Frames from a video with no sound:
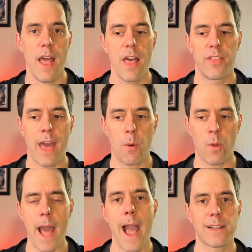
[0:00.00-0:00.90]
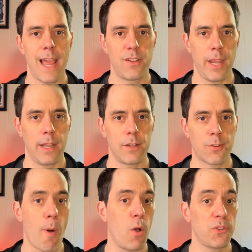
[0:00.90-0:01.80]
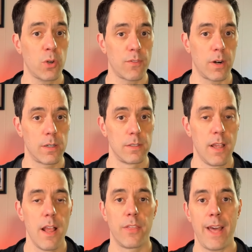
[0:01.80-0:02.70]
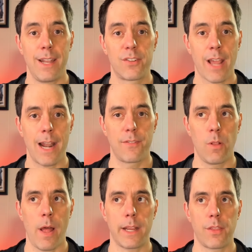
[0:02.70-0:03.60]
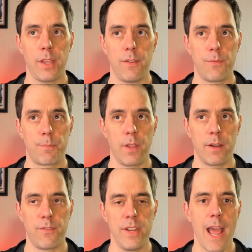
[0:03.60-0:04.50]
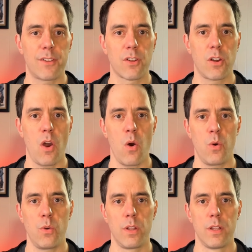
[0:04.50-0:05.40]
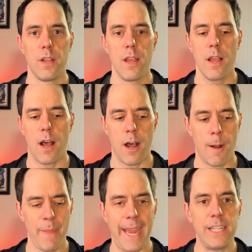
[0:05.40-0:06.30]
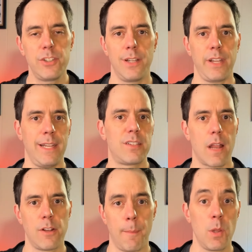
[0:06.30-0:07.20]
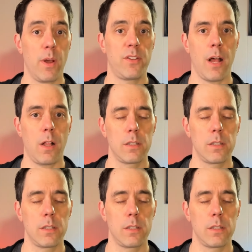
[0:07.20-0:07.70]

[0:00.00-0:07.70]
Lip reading: that will act as a small server that is kind of like the VS Code agent inside of WSL.